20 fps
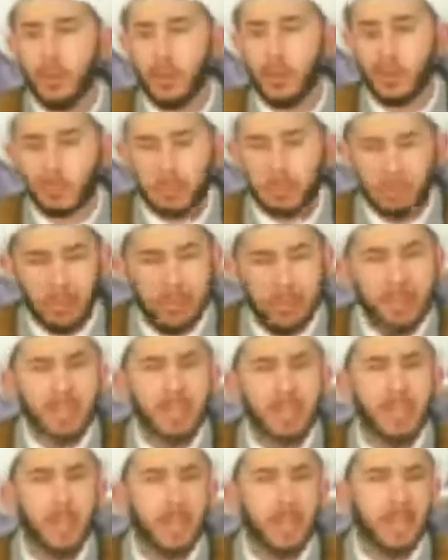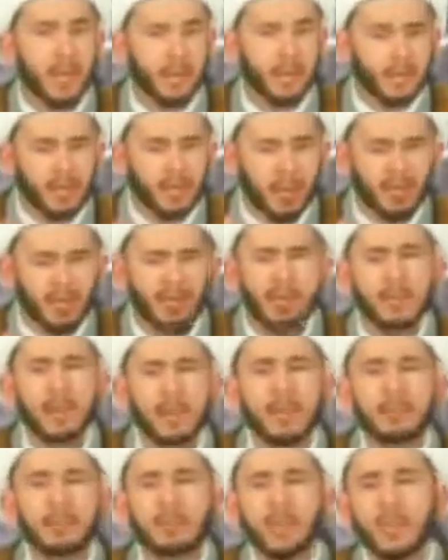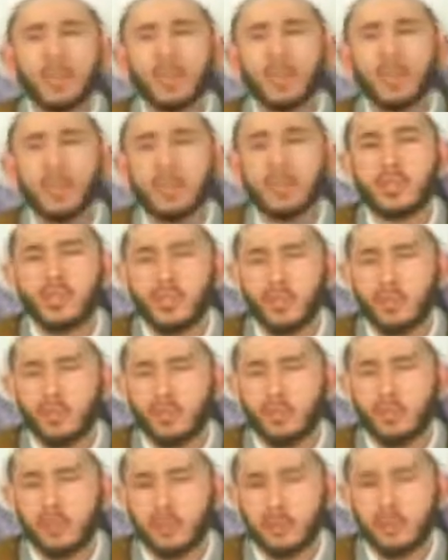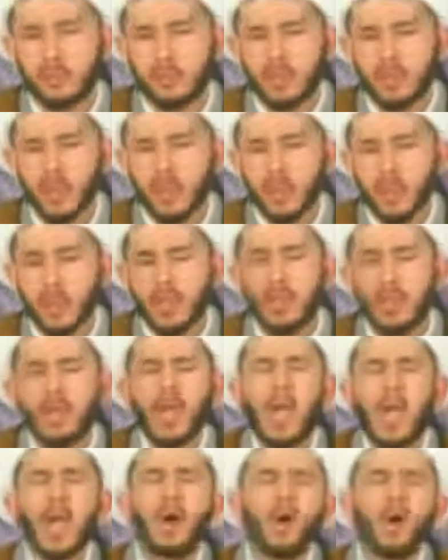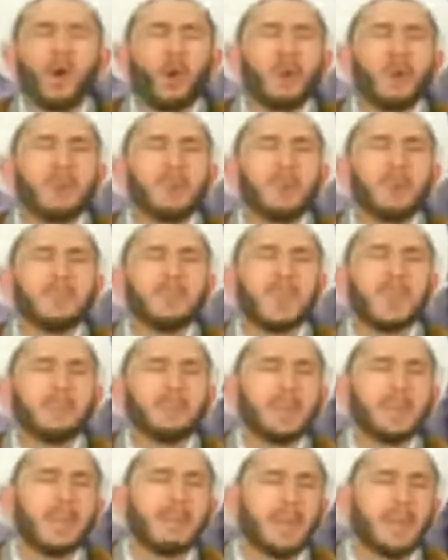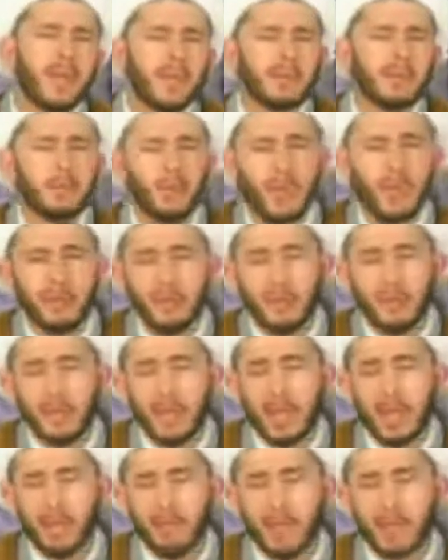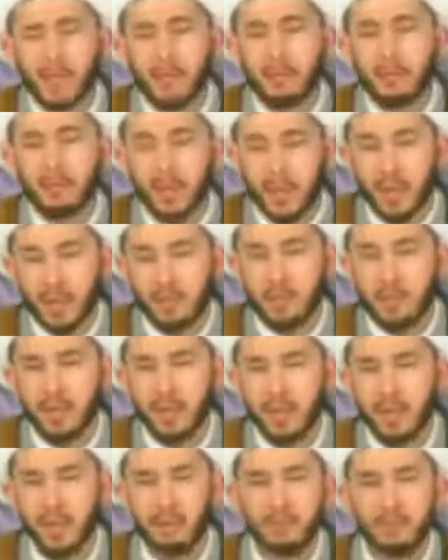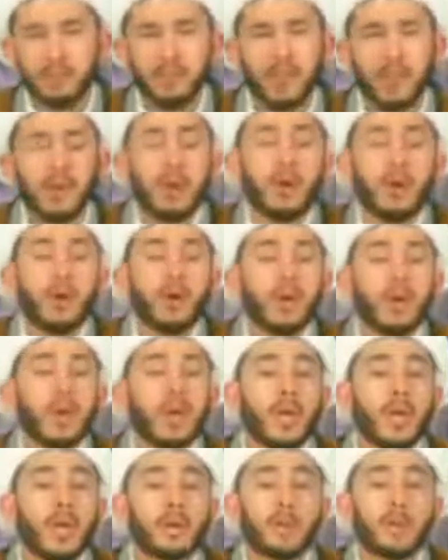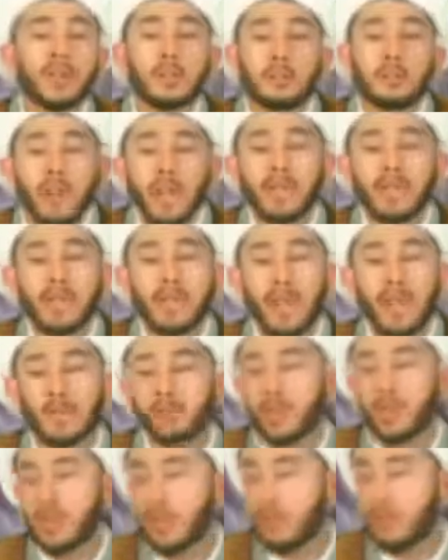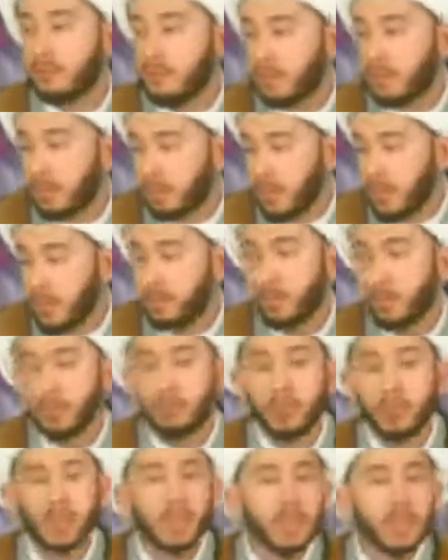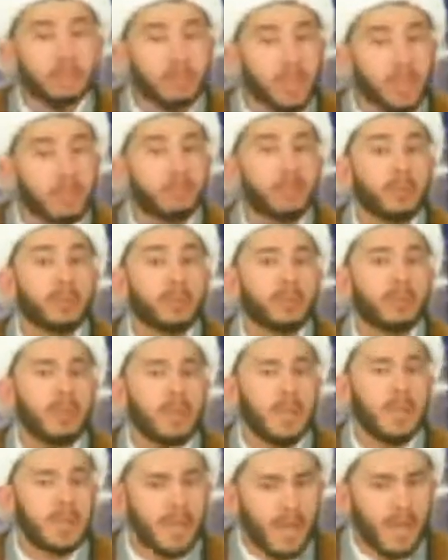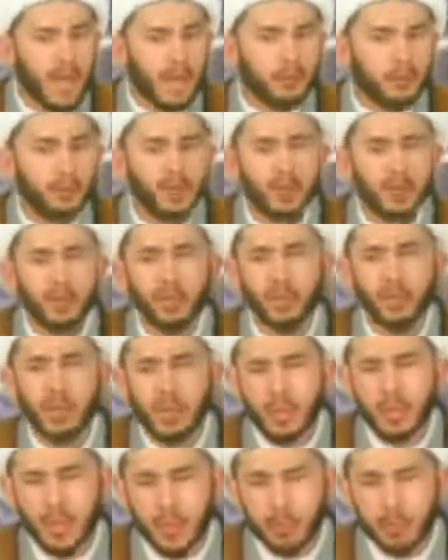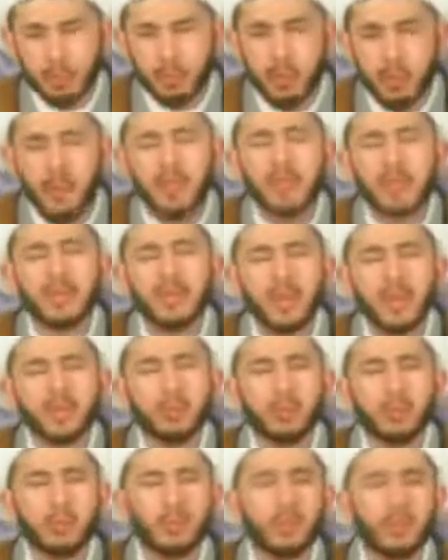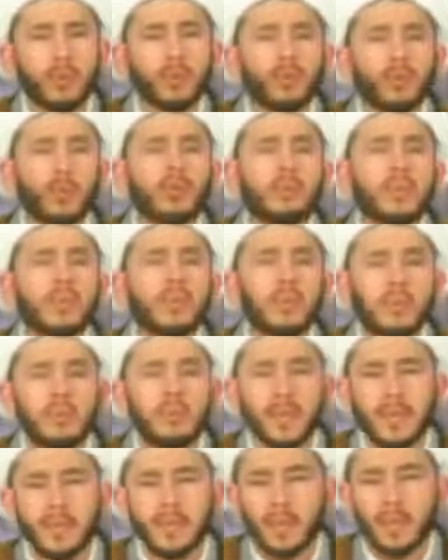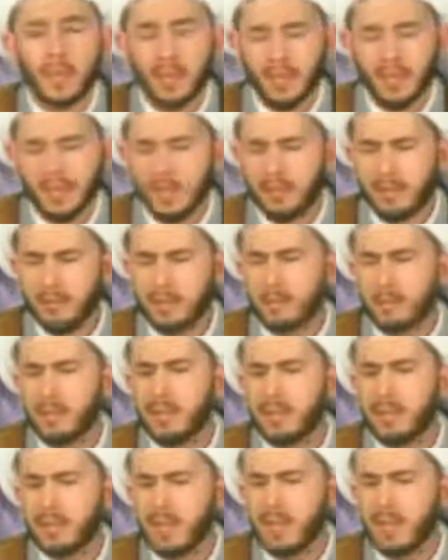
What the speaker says: money and government positions and so forth. Omar himself became caliph without any counseling of anybody, despite the counseling of people, because people counseled Abu Bakr not to appoint Omar as Khalifa, but